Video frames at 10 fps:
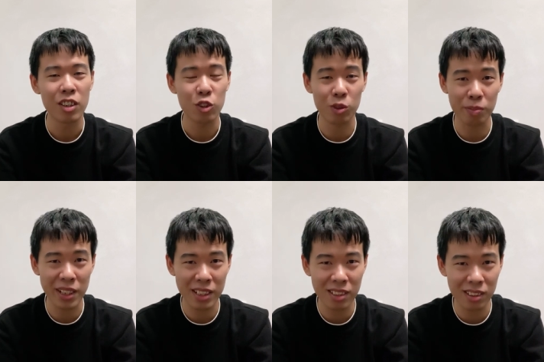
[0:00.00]
you'd
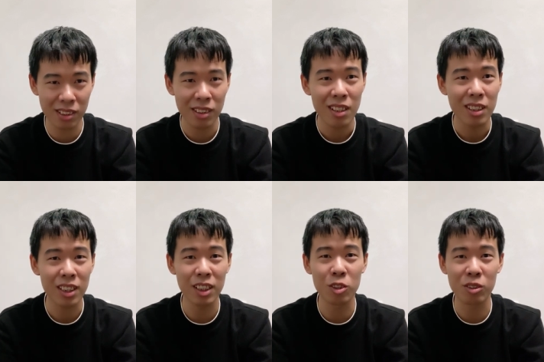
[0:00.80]
better
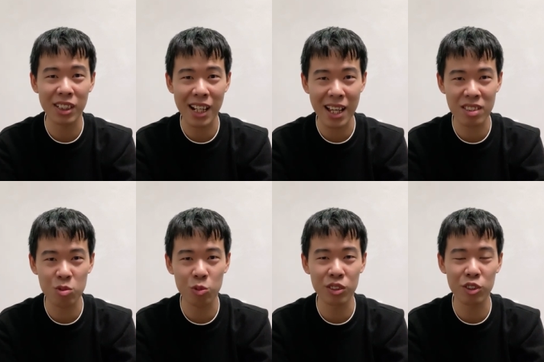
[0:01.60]
turn on the lights
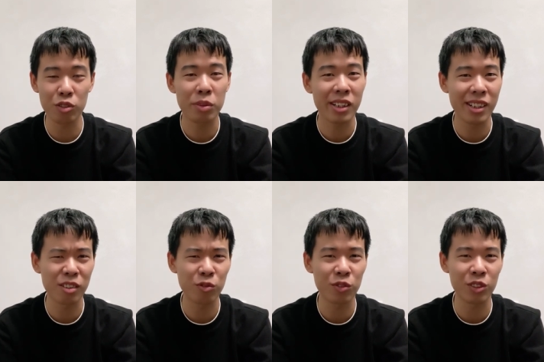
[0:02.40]
when you play
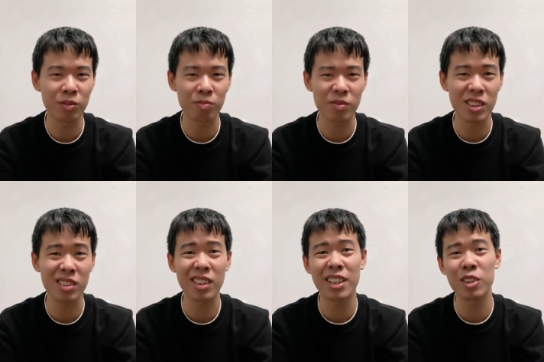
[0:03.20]
the phone.
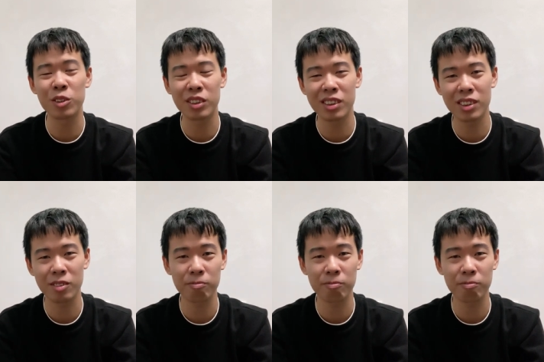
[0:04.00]
It kills.